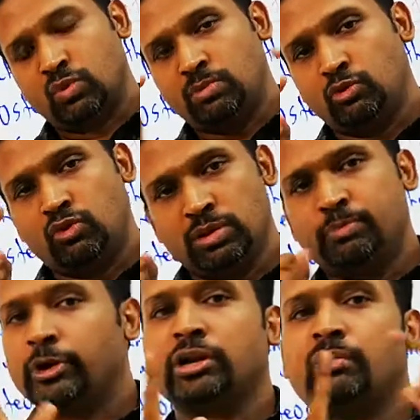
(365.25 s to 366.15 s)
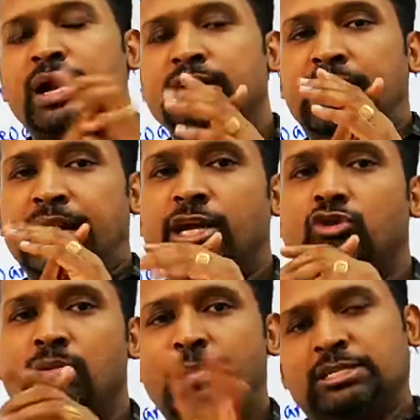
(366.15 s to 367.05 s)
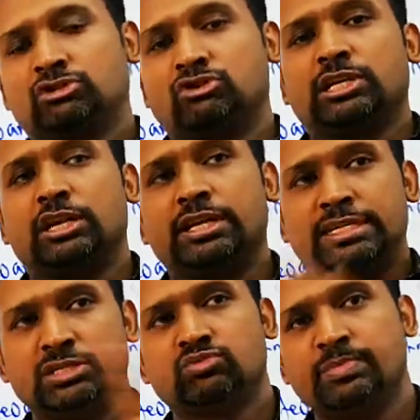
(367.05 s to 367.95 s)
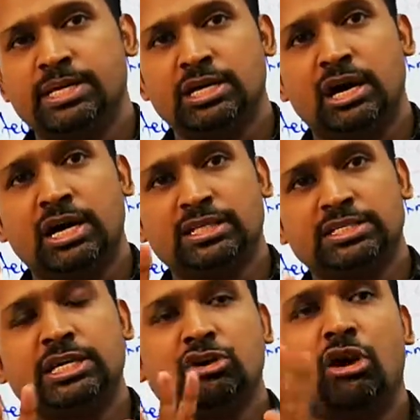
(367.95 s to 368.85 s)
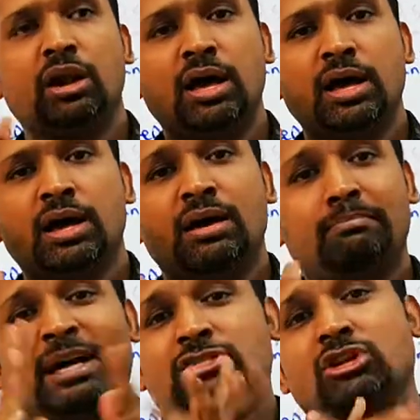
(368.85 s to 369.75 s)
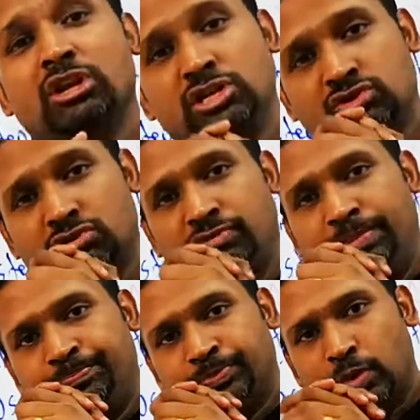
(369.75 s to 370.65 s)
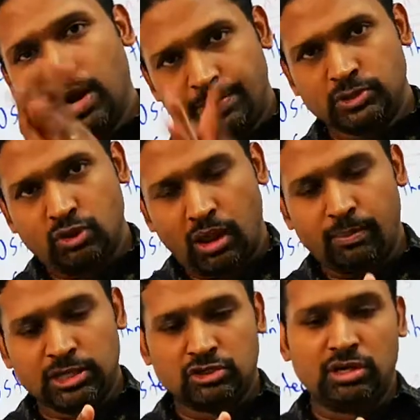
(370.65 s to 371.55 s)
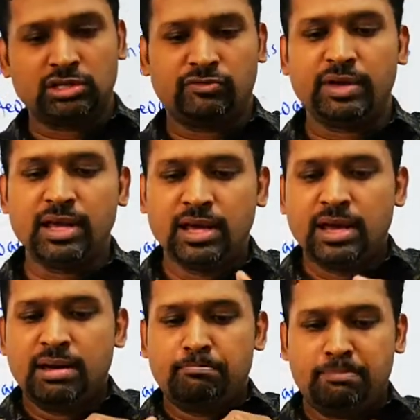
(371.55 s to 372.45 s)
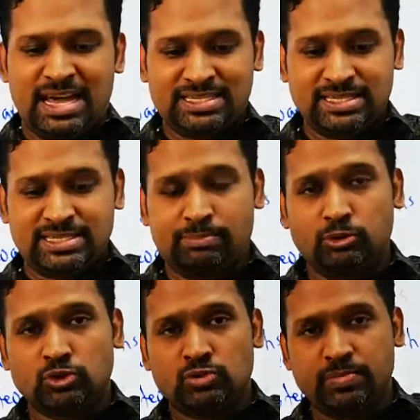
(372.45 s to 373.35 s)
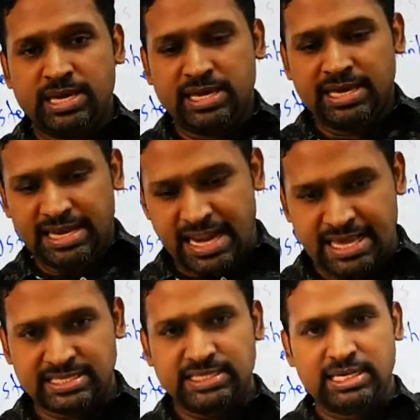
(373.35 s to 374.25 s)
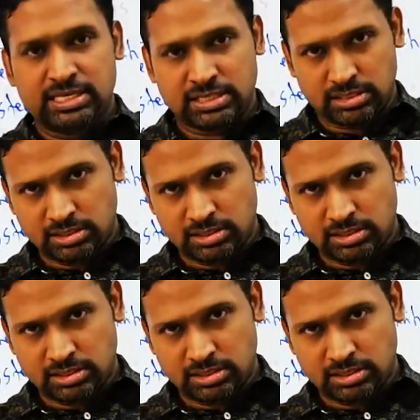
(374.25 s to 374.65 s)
One more important one related to the musculoskeletal disease would be this thing called muscular dystrophy. What happens during muscular dystrophy? Muscles supposed to be elastic,